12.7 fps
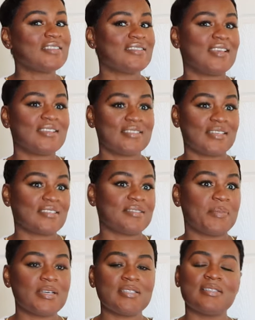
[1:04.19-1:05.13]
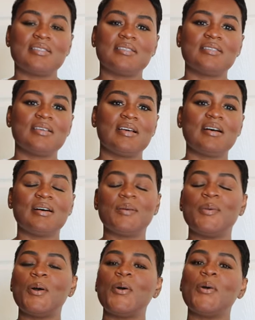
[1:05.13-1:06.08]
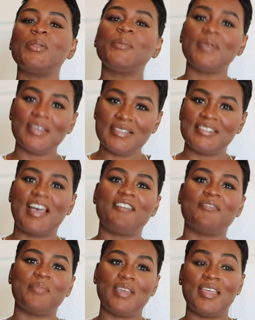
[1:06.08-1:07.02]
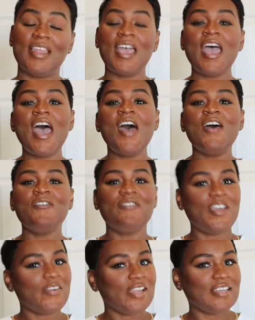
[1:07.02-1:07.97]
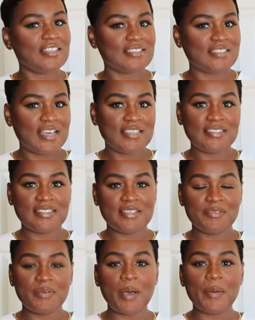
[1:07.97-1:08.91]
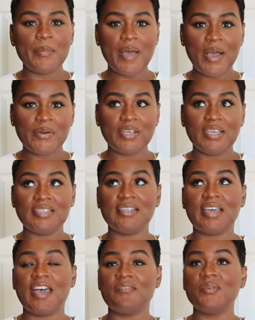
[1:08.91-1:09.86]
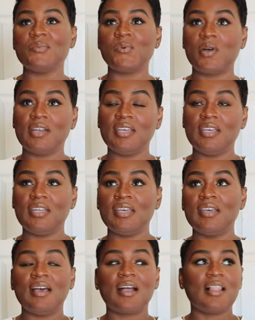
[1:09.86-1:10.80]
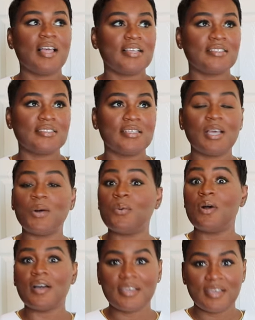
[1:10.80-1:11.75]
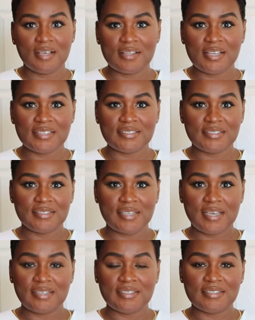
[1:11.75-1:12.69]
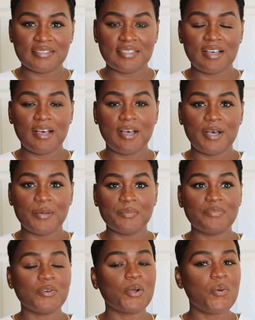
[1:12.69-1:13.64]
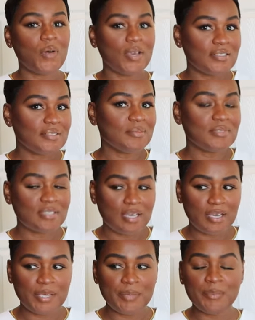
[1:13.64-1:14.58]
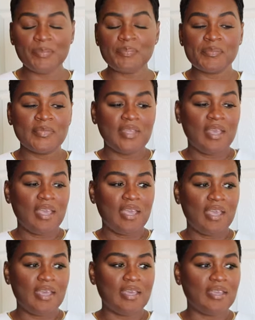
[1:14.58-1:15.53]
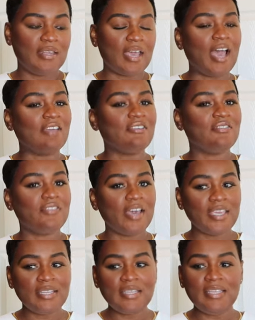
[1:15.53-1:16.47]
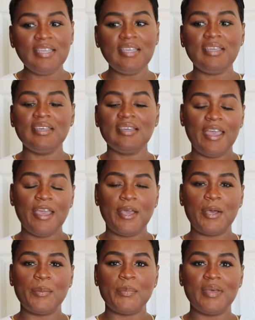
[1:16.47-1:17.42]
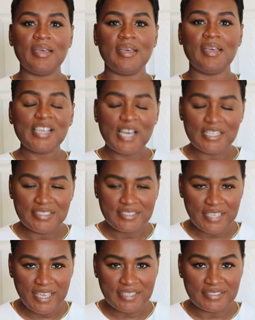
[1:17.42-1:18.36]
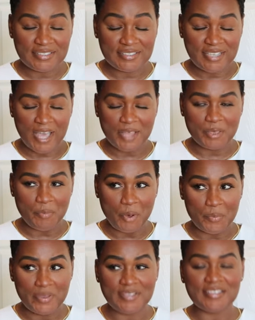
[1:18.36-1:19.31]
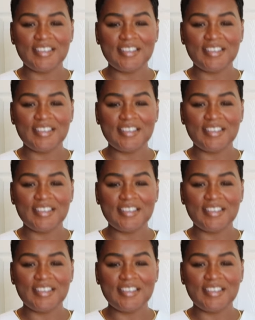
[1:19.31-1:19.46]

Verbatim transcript: to say six months, um, only because I've been very indecisive about it. I've been wanting a closet, a walk-in closet that is, um, for quite some time. And I finally am content at the moment